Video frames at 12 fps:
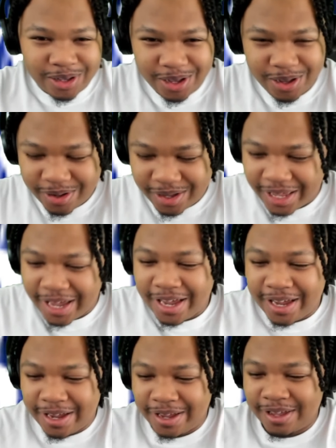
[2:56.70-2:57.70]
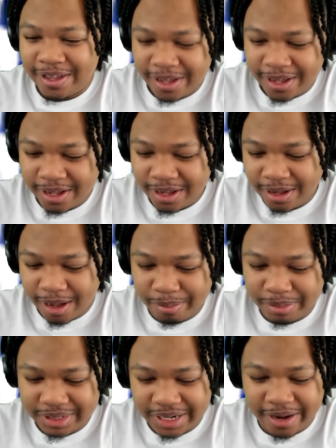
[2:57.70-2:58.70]
Okay, uh,
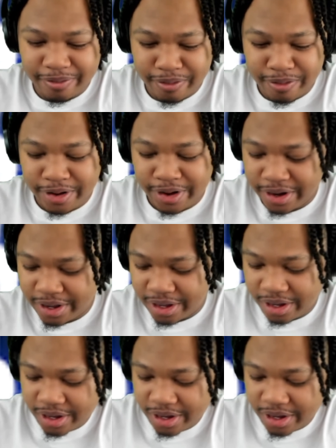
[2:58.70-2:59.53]
I'm excited for it.